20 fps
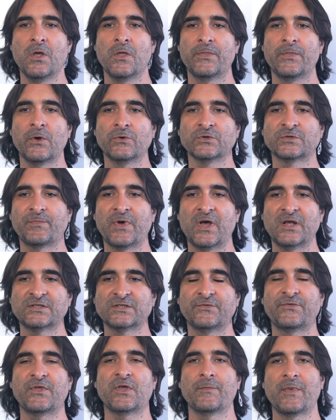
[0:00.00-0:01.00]
those parts
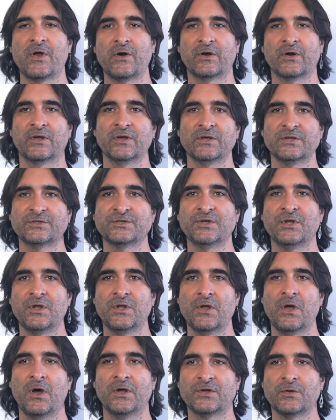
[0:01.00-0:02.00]
of the Americas
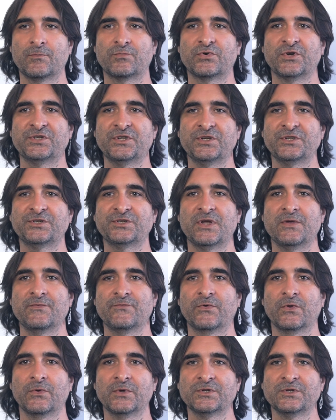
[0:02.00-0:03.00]
under British
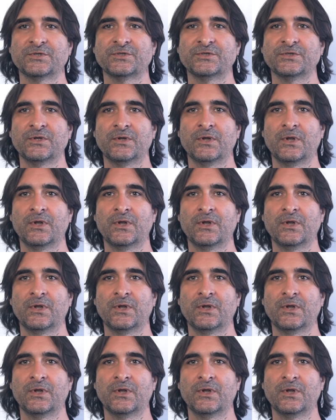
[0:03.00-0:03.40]
influence.